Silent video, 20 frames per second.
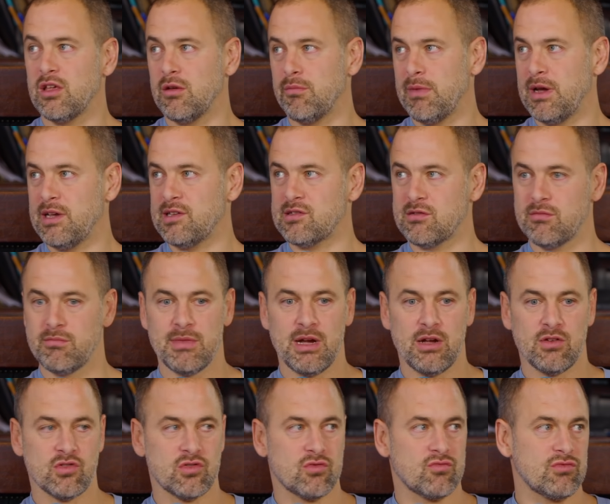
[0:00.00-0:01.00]
your Mason
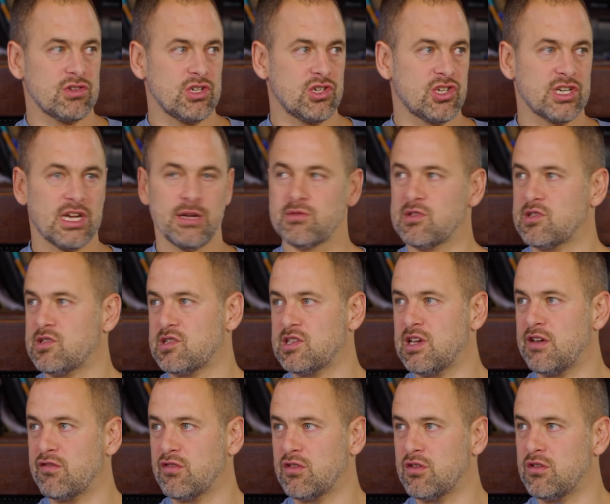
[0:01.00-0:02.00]
Mounts mm-hmm. and Reece James at
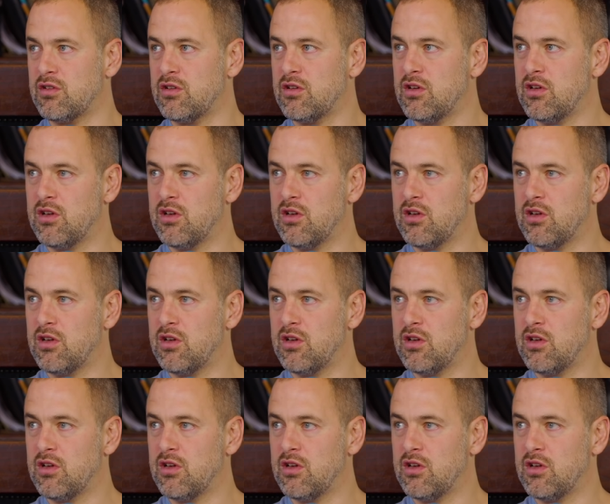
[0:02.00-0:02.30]
seven,